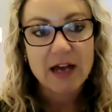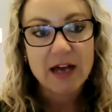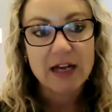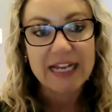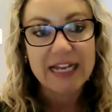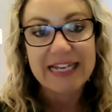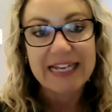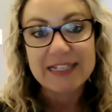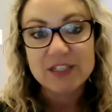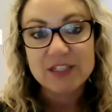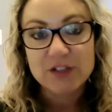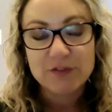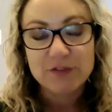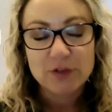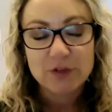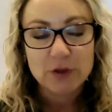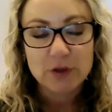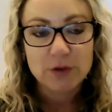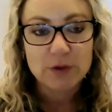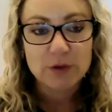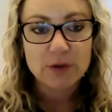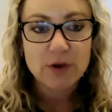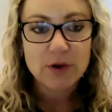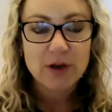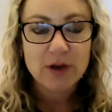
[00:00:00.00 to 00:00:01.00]

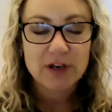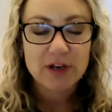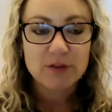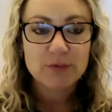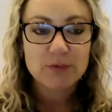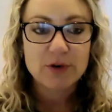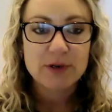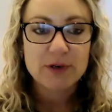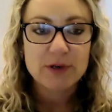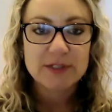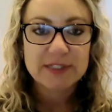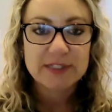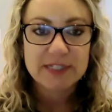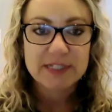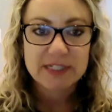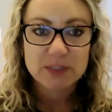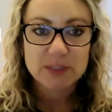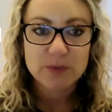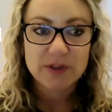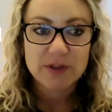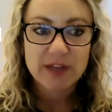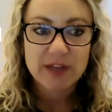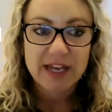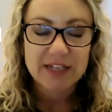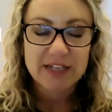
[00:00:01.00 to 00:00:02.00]
interview kind of process
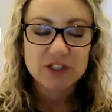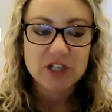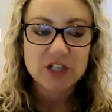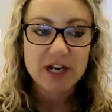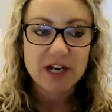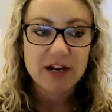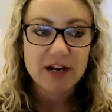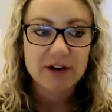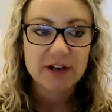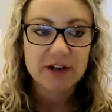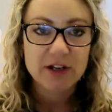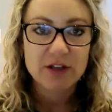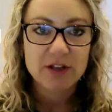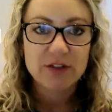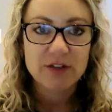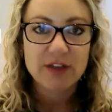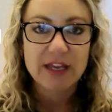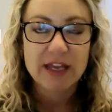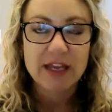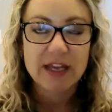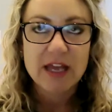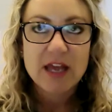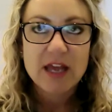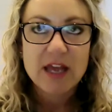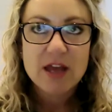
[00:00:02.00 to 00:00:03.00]
with HR. And I
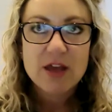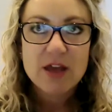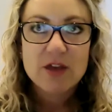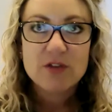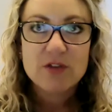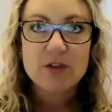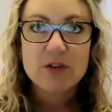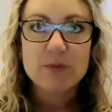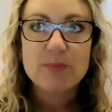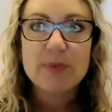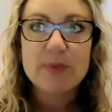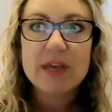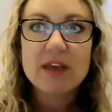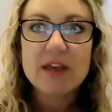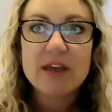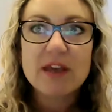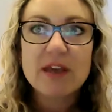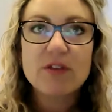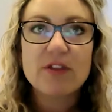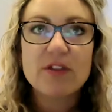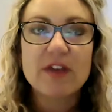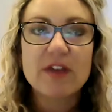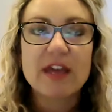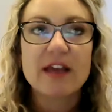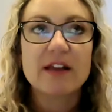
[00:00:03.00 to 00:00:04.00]
think the big
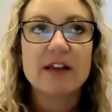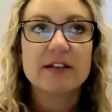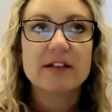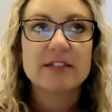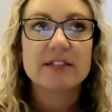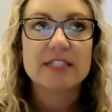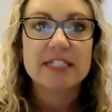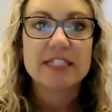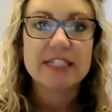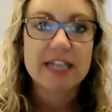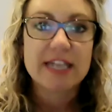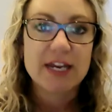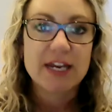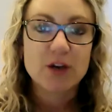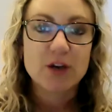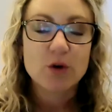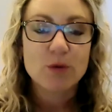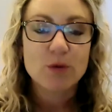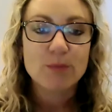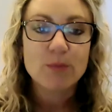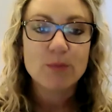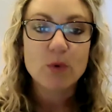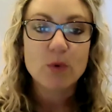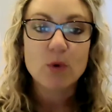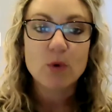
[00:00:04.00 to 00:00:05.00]
thing to take
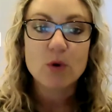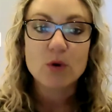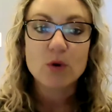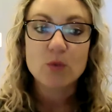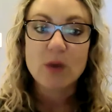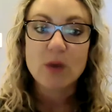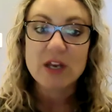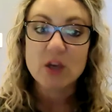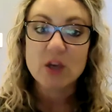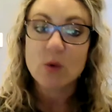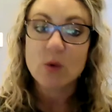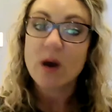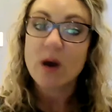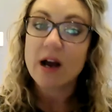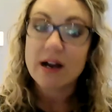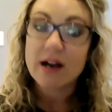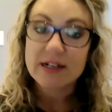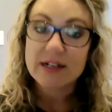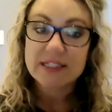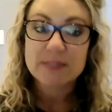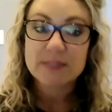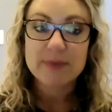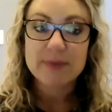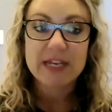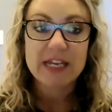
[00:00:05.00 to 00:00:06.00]
on board when you
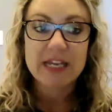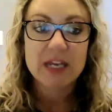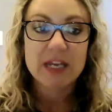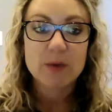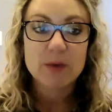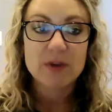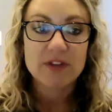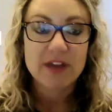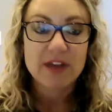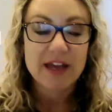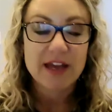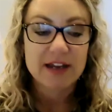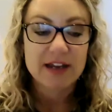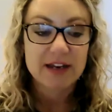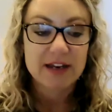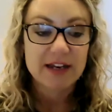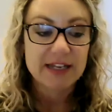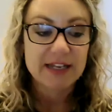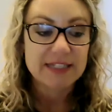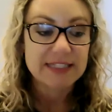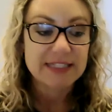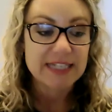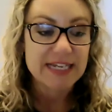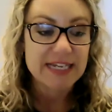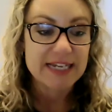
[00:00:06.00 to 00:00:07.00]
are speaking with
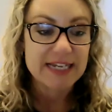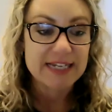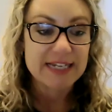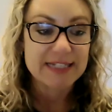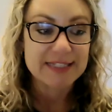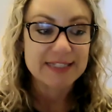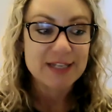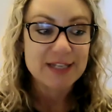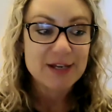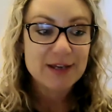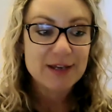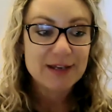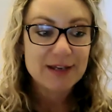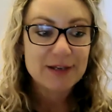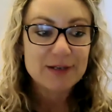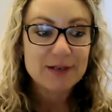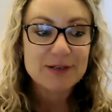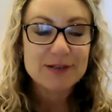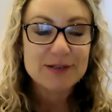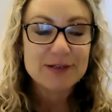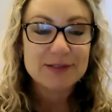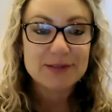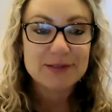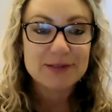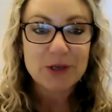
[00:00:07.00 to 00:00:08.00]
candidates is,
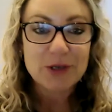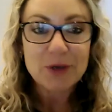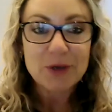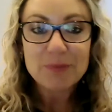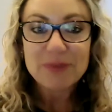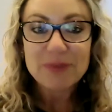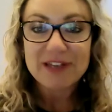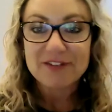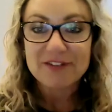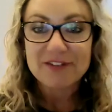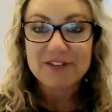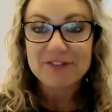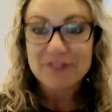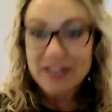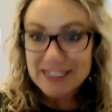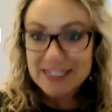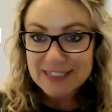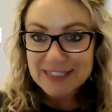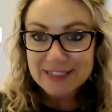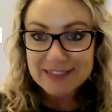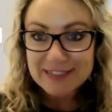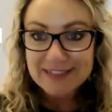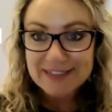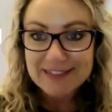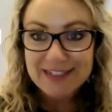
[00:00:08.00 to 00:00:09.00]
don't be
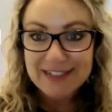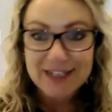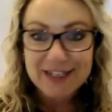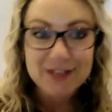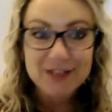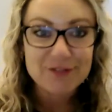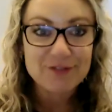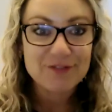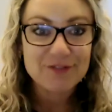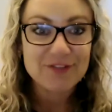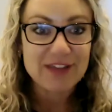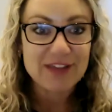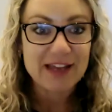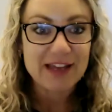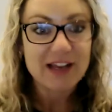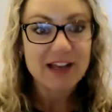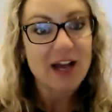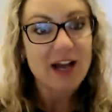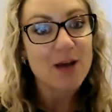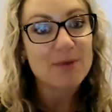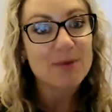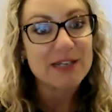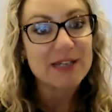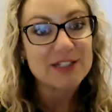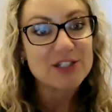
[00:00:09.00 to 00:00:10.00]
offended if they're
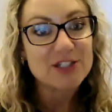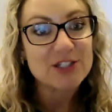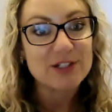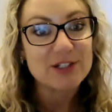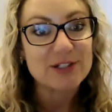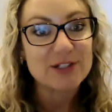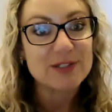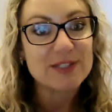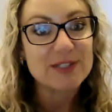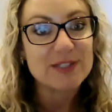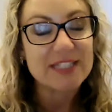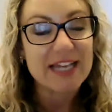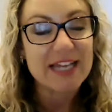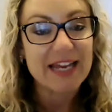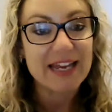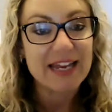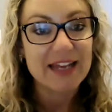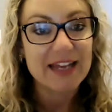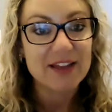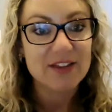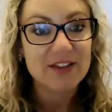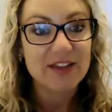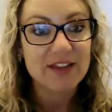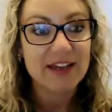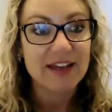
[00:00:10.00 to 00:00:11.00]
coming to you
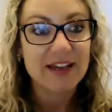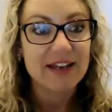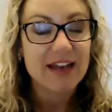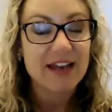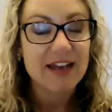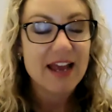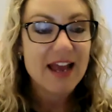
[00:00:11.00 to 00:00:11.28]
saying that